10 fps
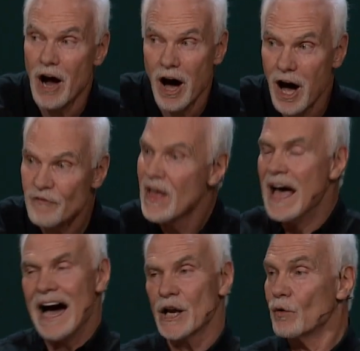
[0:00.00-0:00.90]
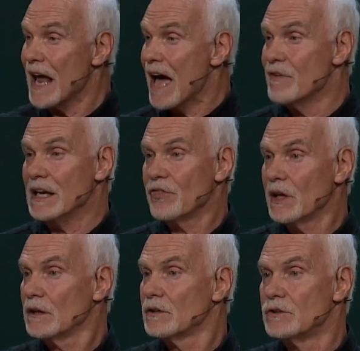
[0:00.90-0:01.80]
off. I don't have
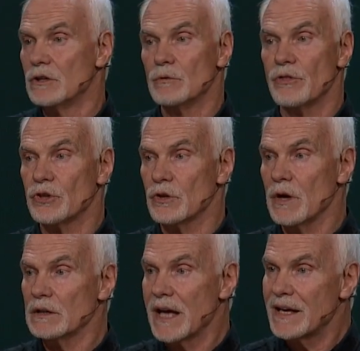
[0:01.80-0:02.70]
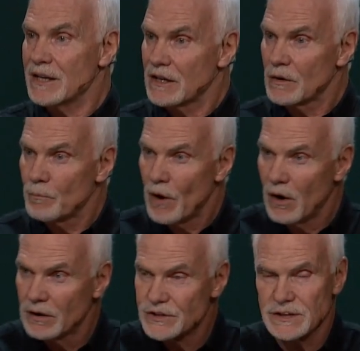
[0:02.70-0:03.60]
anything to do with you. And yet, here
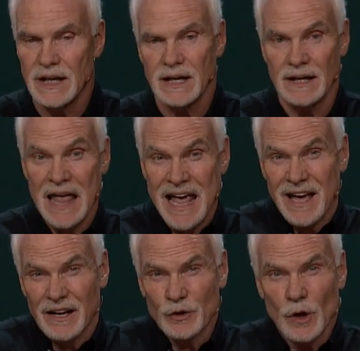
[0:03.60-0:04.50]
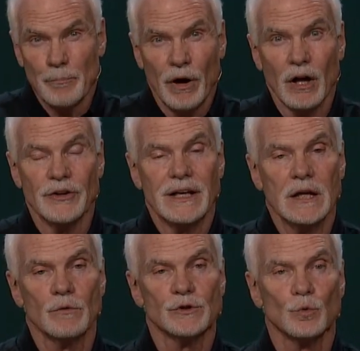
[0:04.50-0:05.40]
Paul is saying, and here's what Paul did
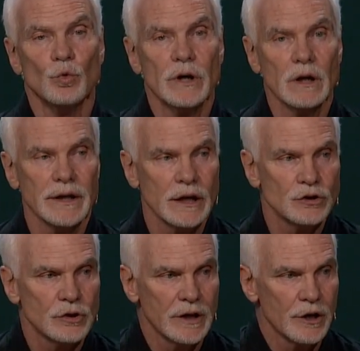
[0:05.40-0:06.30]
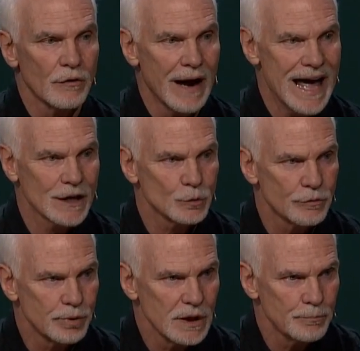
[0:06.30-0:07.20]
he was willing to interact
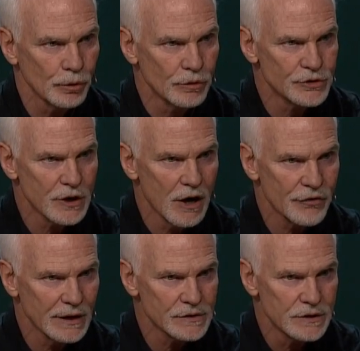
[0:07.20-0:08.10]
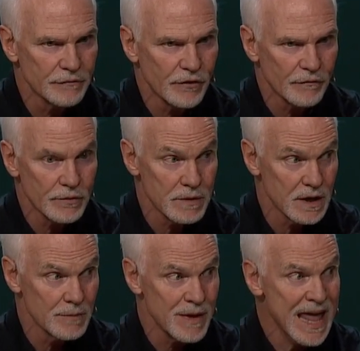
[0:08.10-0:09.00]
with people who saw things different from
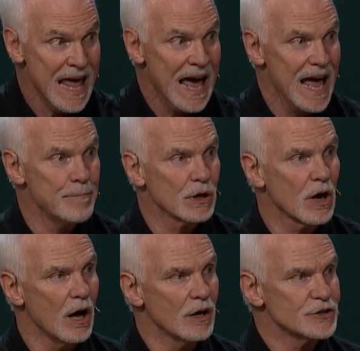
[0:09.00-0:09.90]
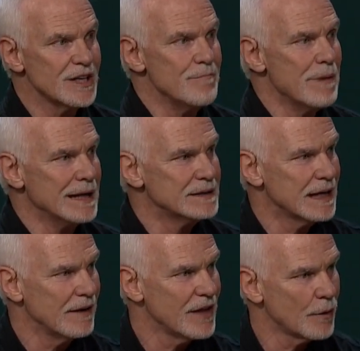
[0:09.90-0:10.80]
him. And because he
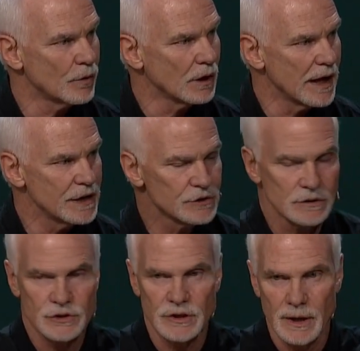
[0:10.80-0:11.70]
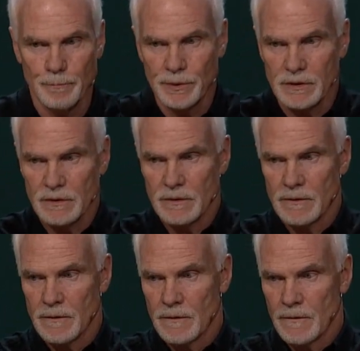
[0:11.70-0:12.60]
maintained that relationship,
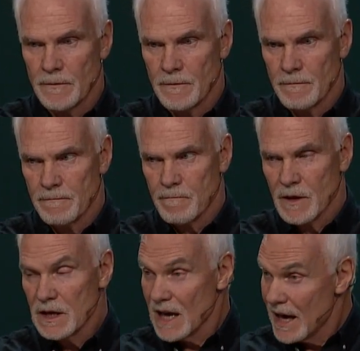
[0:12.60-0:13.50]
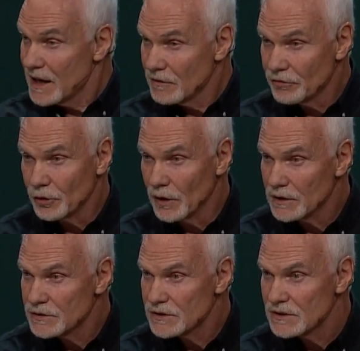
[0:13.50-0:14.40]
he had
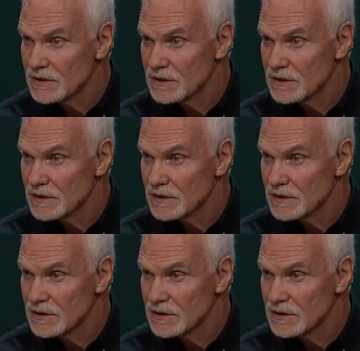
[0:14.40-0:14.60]
influence.